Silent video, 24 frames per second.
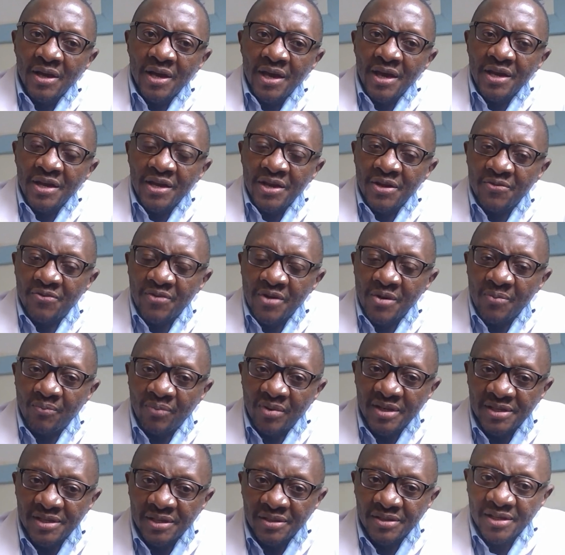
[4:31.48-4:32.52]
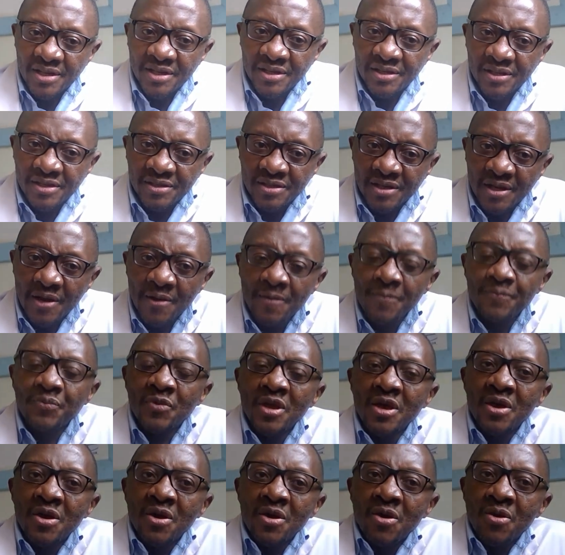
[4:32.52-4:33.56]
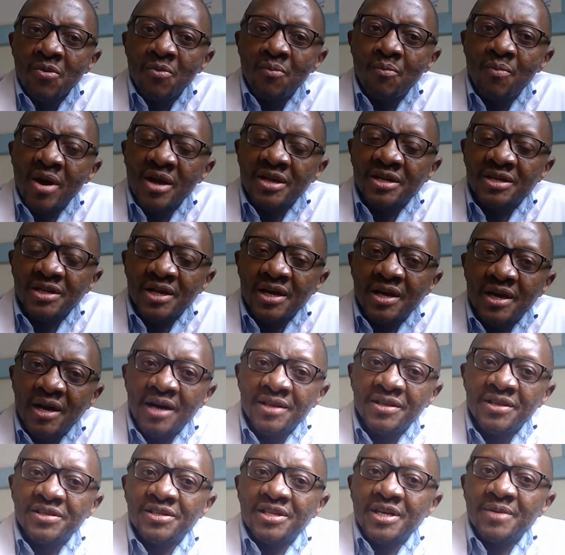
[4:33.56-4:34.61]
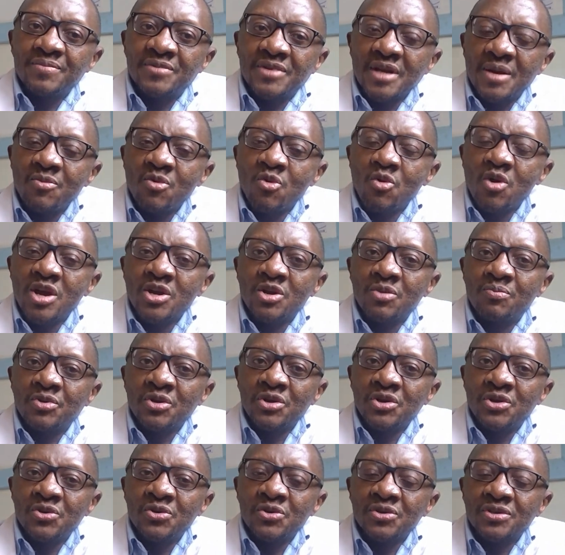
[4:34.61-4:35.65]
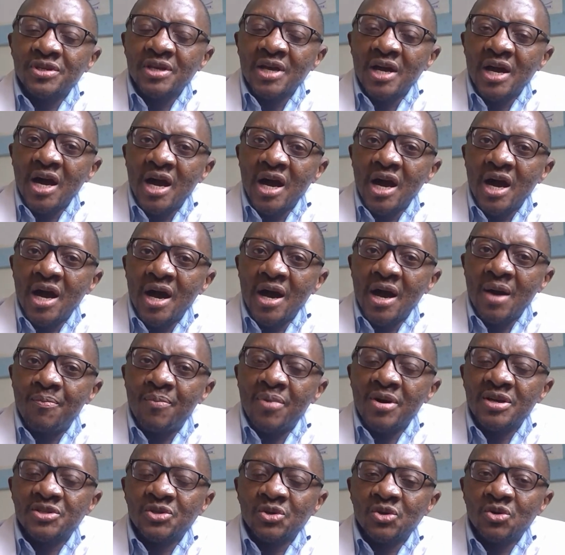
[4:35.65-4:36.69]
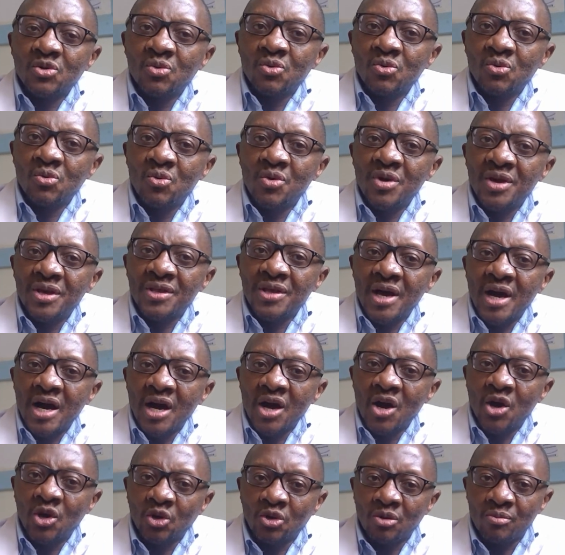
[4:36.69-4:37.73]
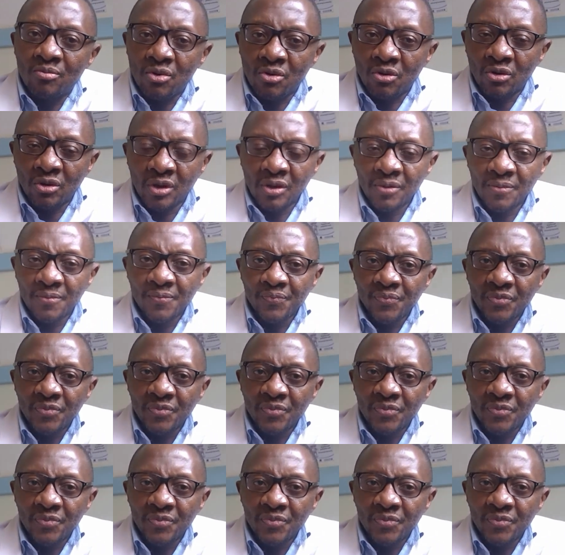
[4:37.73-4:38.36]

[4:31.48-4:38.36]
in different places, centers, but at the same time we want to produce a person with a global,